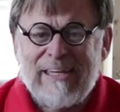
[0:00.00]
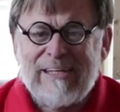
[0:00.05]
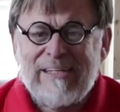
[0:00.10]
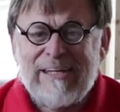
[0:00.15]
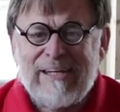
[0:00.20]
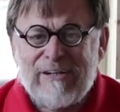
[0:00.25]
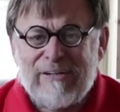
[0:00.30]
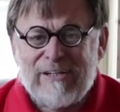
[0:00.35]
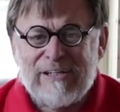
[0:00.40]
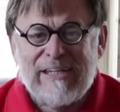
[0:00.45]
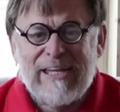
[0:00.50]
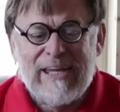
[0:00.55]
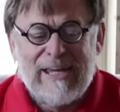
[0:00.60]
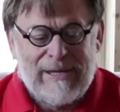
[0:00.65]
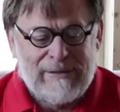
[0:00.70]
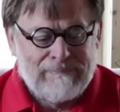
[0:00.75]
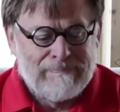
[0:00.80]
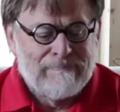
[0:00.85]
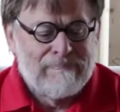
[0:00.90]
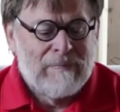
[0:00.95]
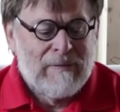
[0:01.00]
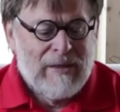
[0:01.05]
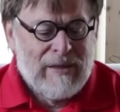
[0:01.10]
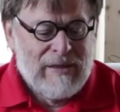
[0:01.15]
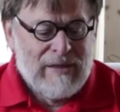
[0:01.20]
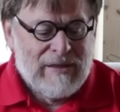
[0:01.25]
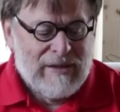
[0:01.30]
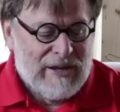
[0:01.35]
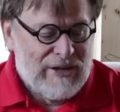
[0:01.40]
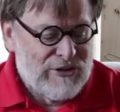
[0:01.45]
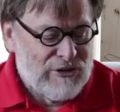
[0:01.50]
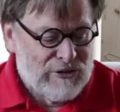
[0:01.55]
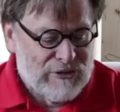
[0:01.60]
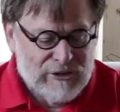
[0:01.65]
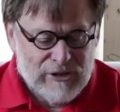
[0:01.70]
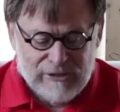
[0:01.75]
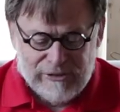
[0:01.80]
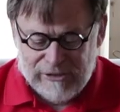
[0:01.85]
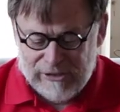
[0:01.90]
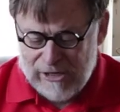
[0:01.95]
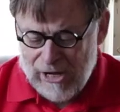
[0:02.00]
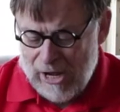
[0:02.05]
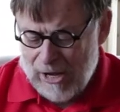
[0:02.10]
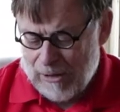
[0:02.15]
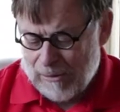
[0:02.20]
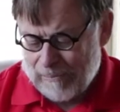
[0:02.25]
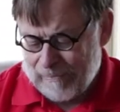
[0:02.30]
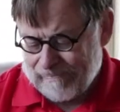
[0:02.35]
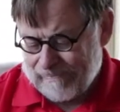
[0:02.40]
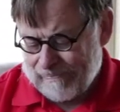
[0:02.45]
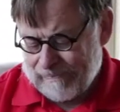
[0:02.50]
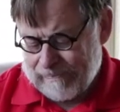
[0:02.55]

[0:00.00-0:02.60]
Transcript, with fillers: in here again and you're good to go.